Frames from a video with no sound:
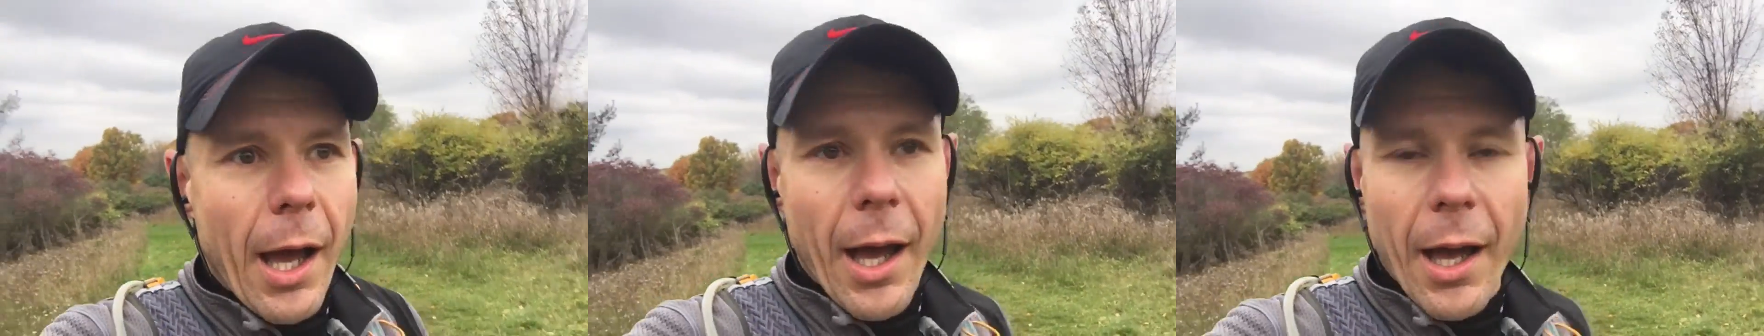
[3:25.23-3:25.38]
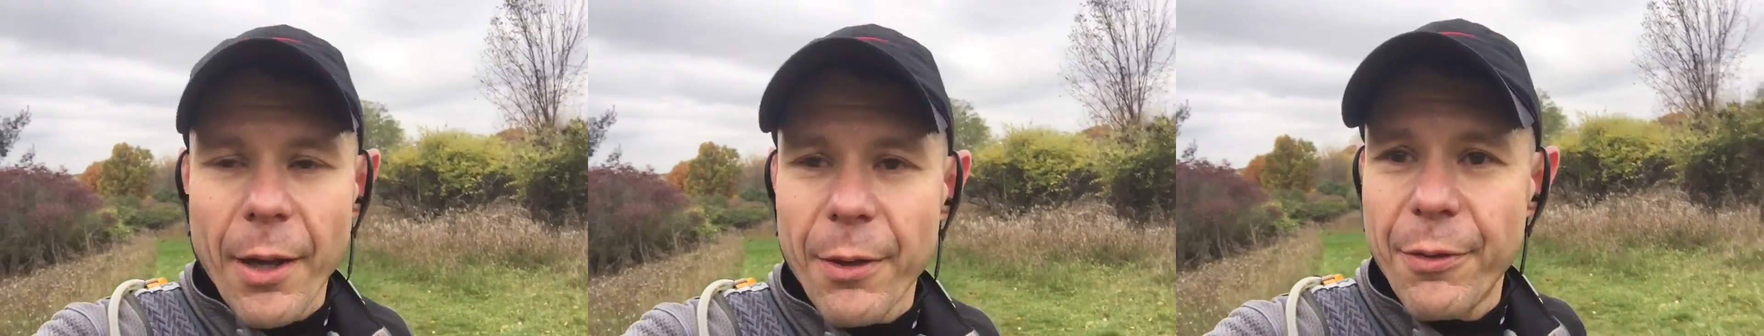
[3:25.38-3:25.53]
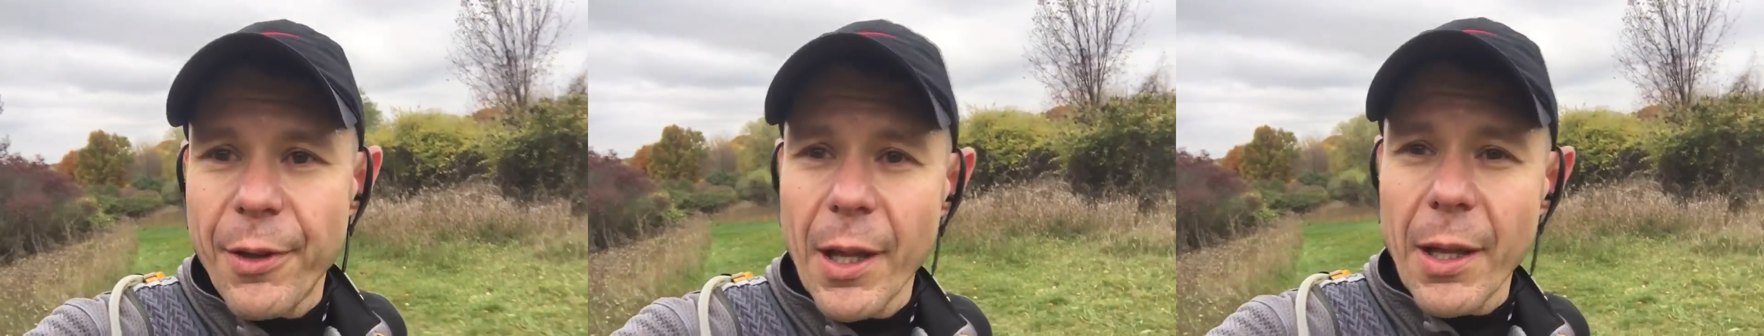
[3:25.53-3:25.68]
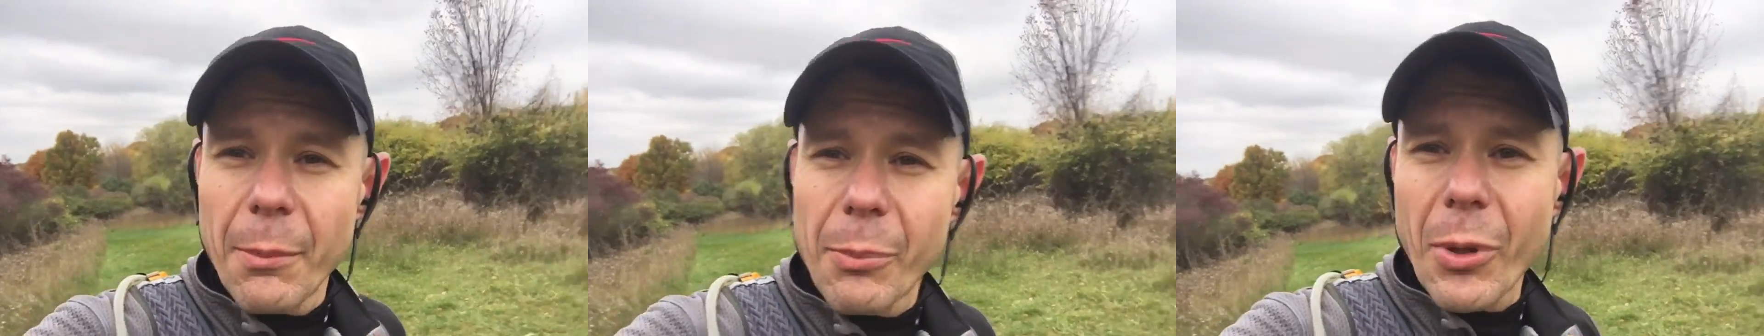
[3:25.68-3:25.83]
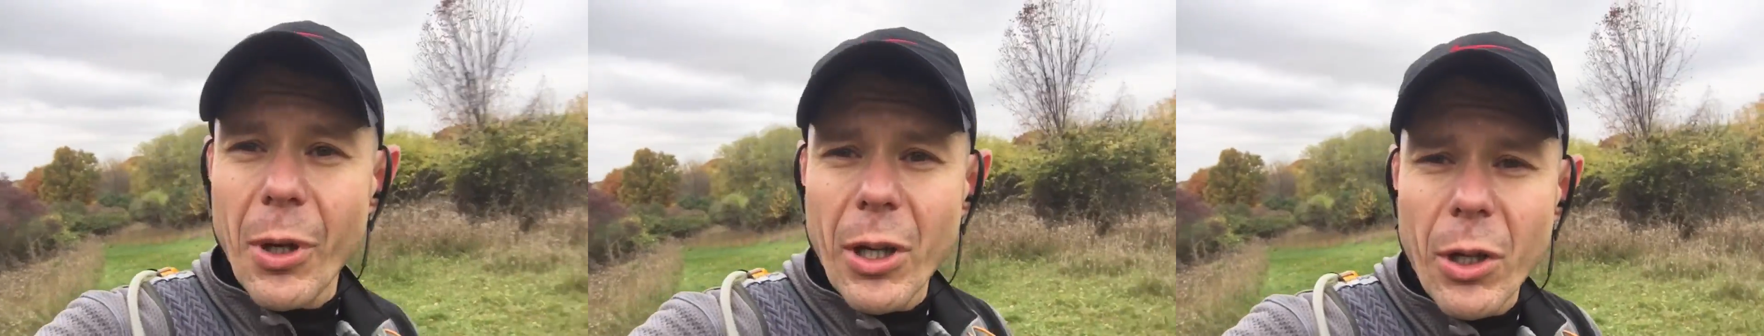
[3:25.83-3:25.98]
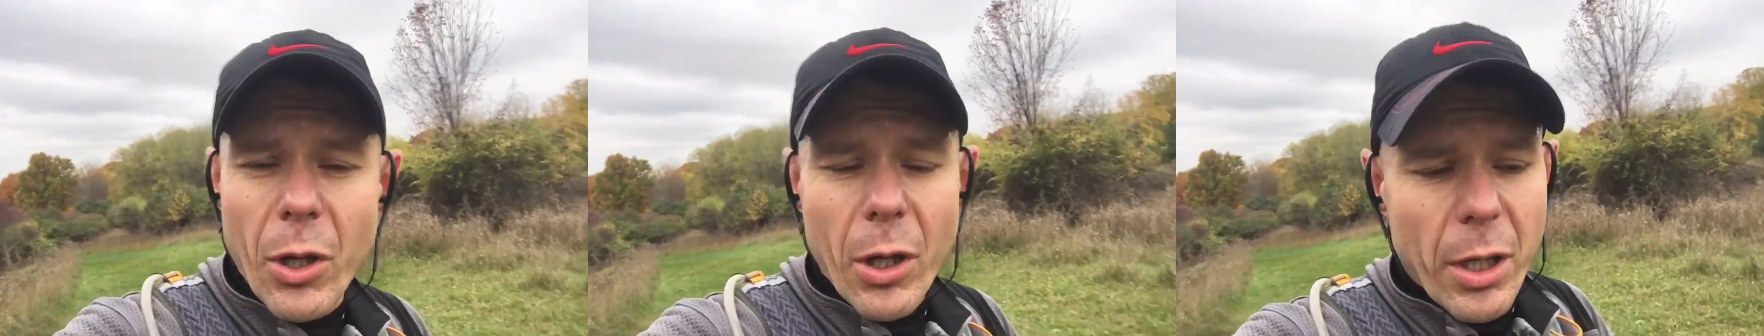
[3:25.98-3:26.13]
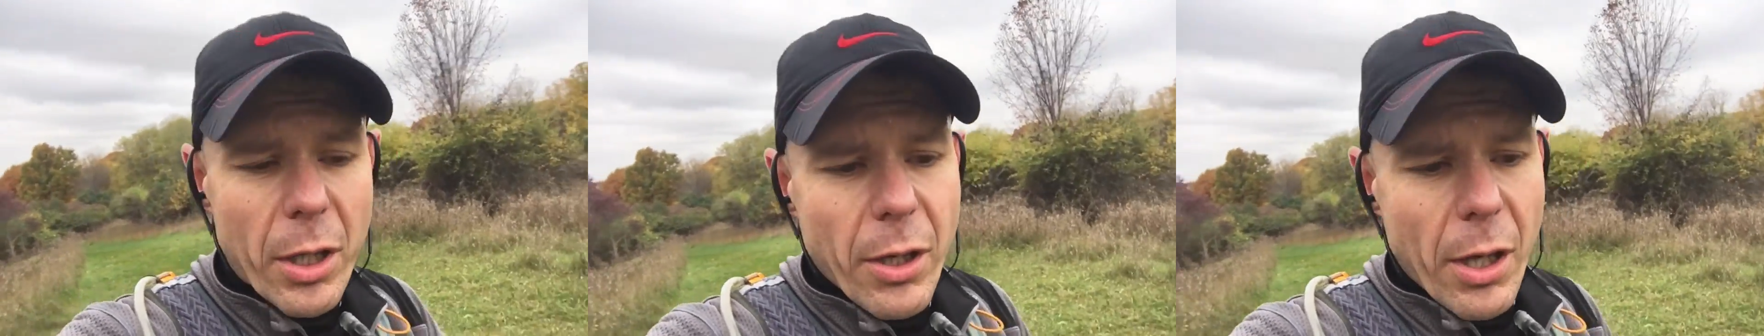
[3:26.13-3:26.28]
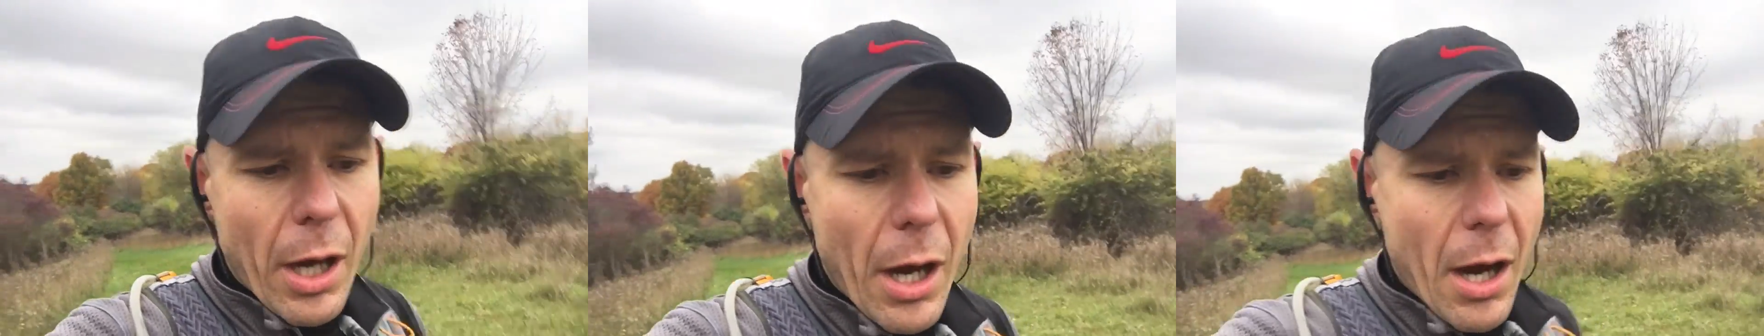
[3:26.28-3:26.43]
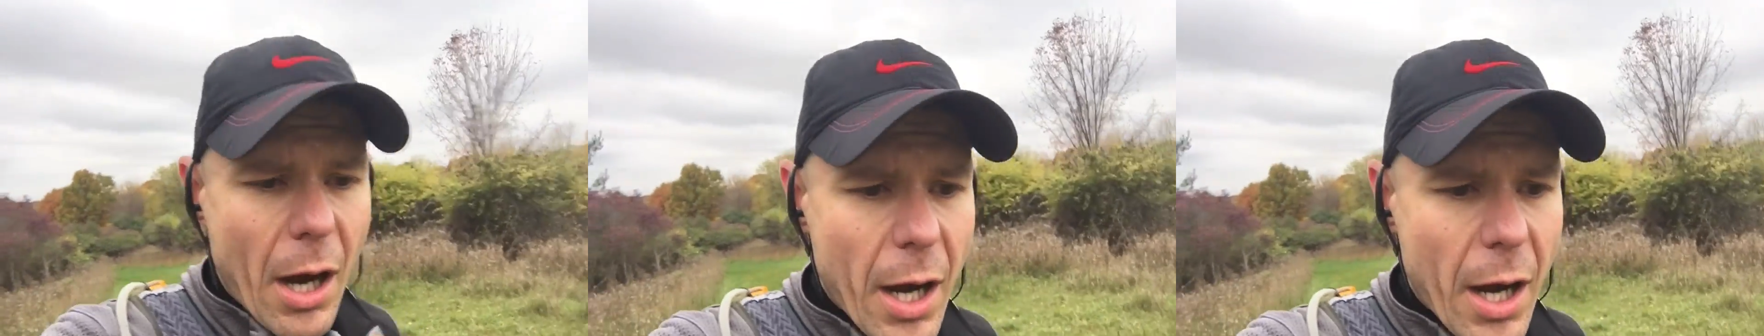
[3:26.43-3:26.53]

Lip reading: Feeling pretty good,